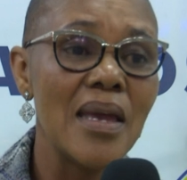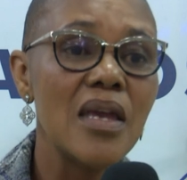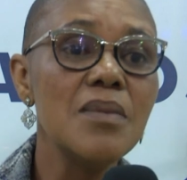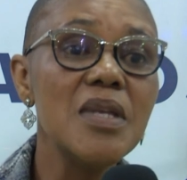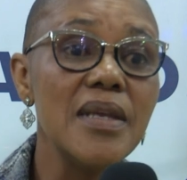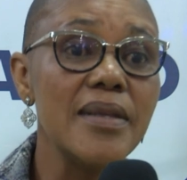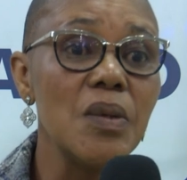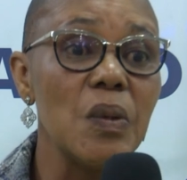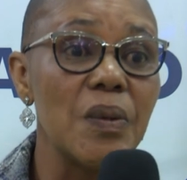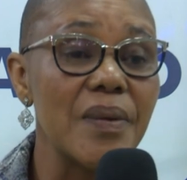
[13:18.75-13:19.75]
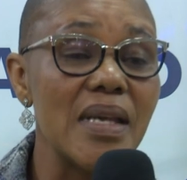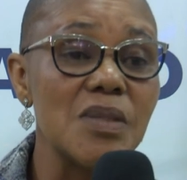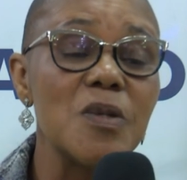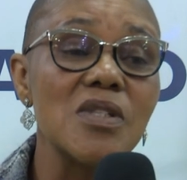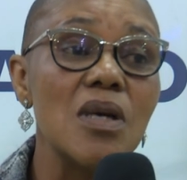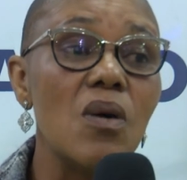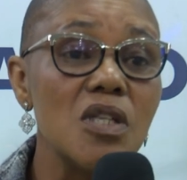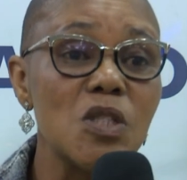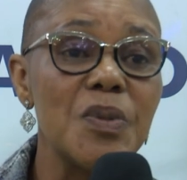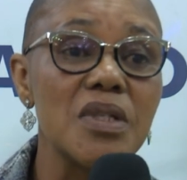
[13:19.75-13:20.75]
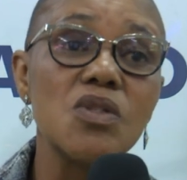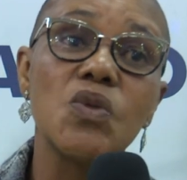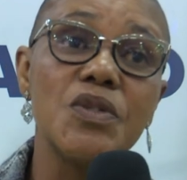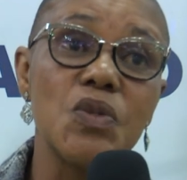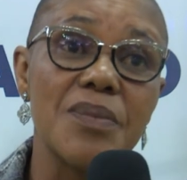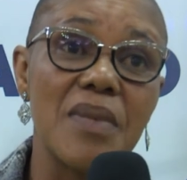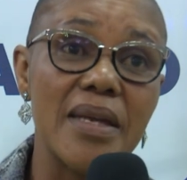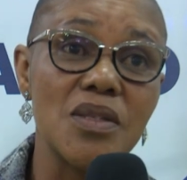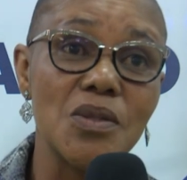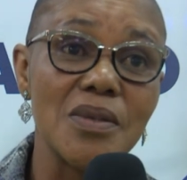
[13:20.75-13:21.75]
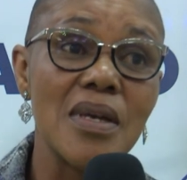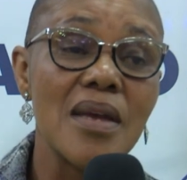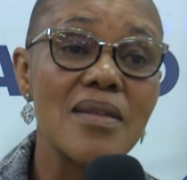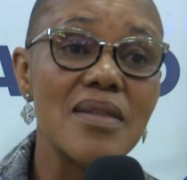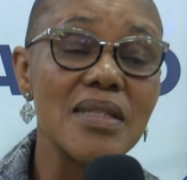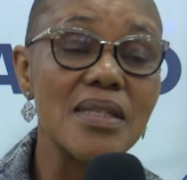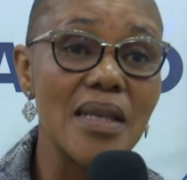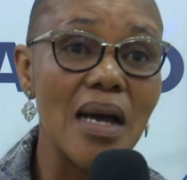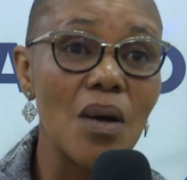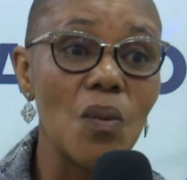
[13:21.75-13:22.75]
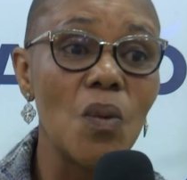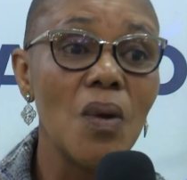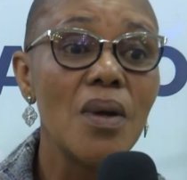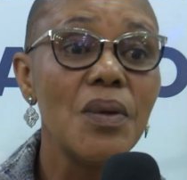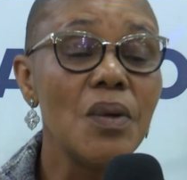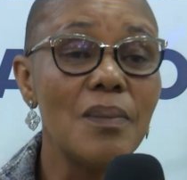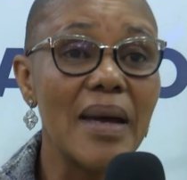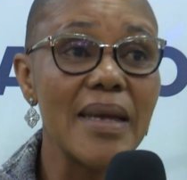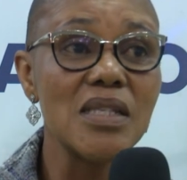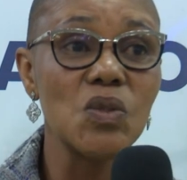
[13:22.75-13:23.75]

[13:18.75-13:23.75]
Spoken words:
Immediately you realize, because the Holy Spirit is going to remind you that now, your mind is